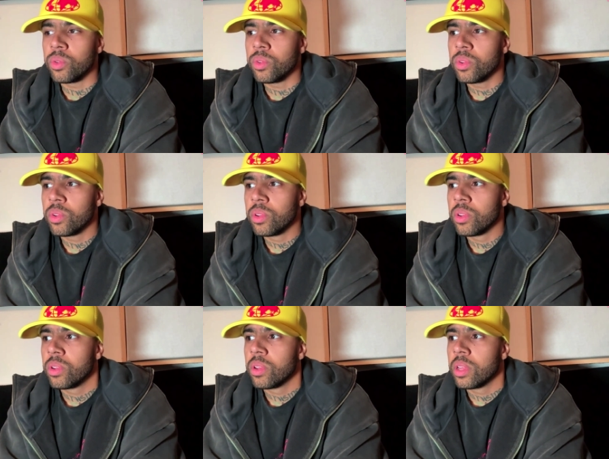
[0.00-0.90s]
who
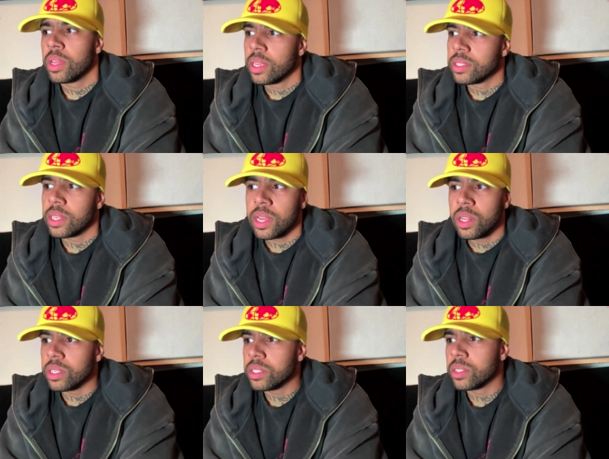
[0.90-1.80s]
is the
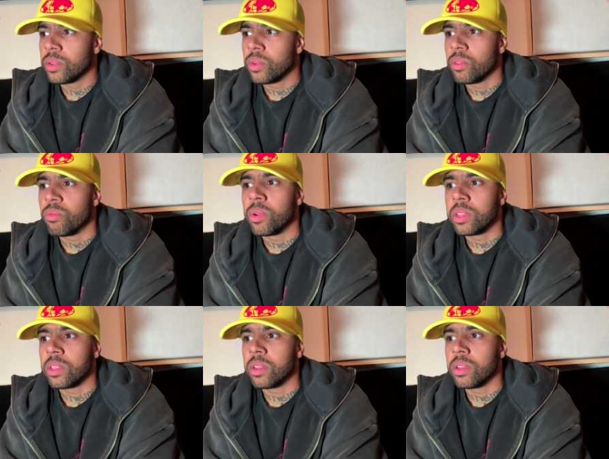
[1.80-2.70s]
illest
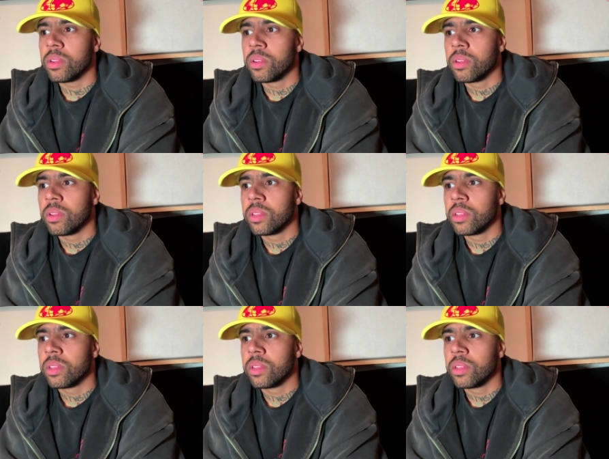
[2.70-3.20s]
with the